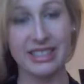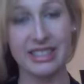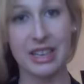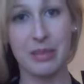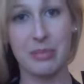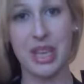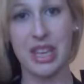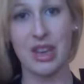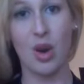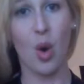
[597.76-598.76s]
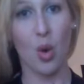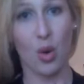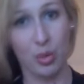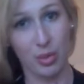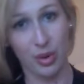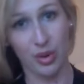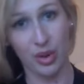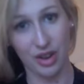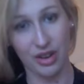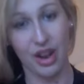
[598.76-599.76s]
can be horrible
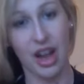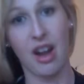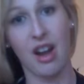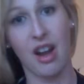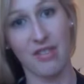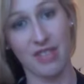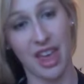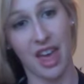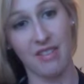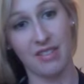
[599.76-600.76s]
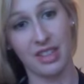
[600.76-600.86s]
on your hair if they have the